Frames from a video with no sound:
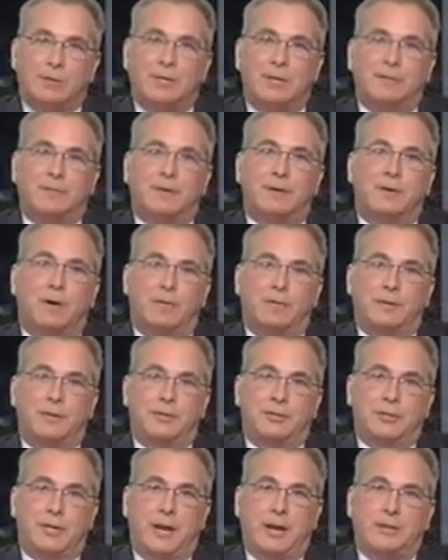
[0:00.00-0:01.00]
how
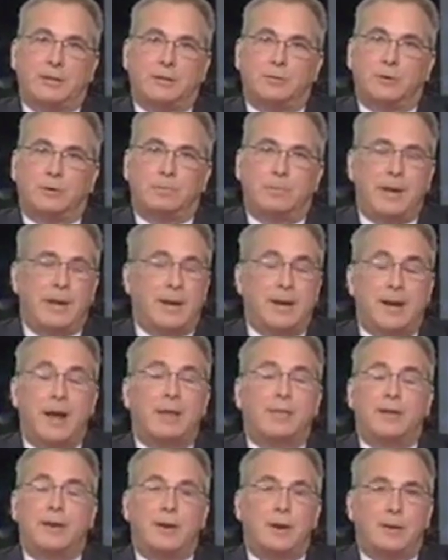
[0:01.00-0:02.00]
difficult these changes would be.